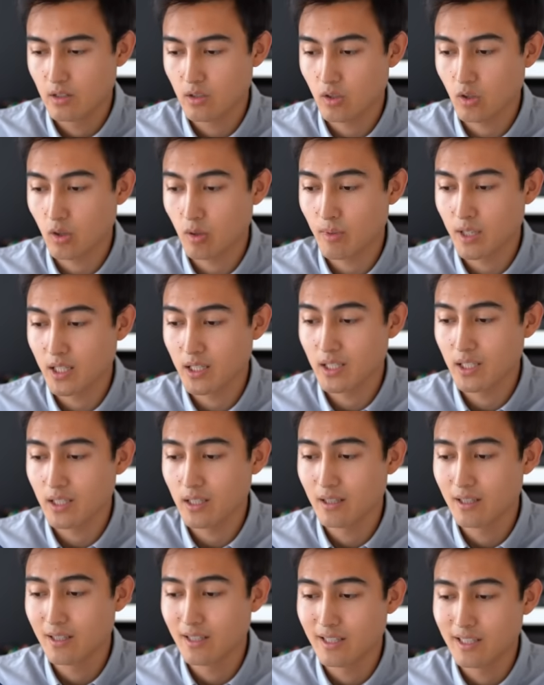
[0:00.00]
comma
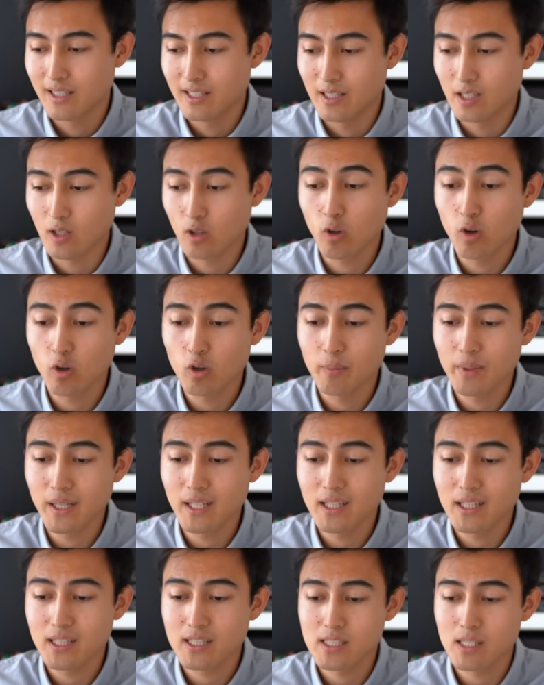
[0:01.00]
key. The column
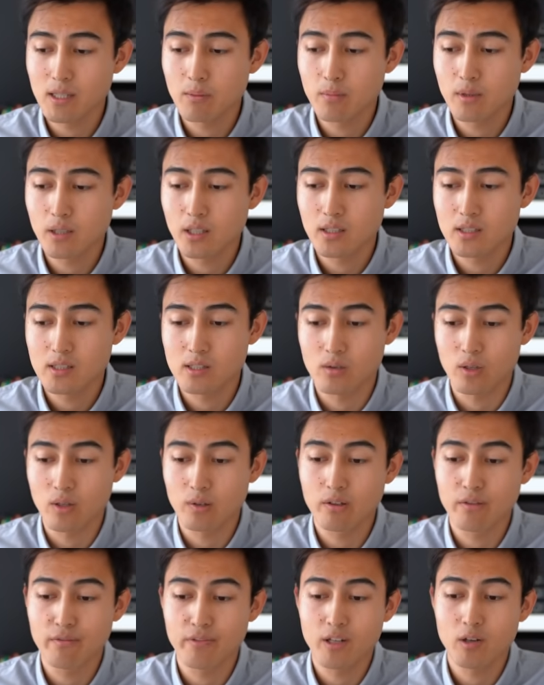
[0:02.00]
index number, so how
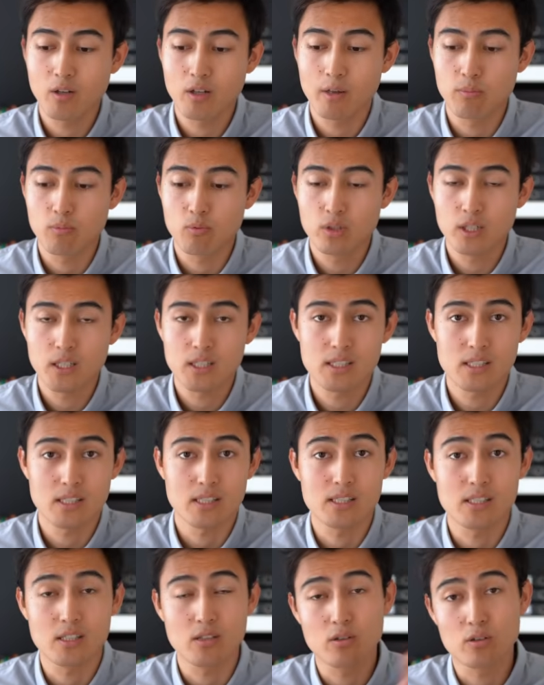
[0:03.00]
the VLOOKUP works
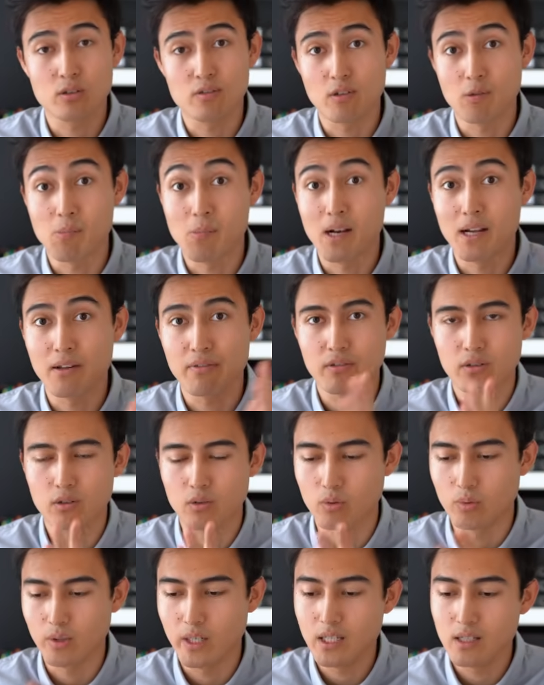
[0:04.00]
is it goes from left
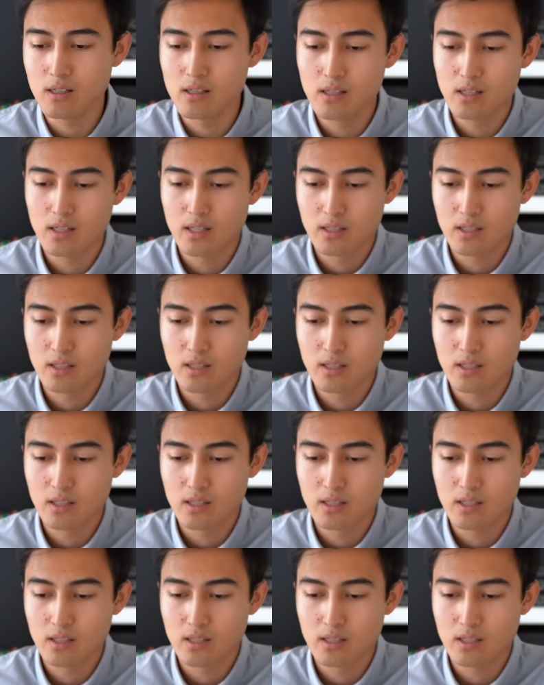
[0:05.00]
to right.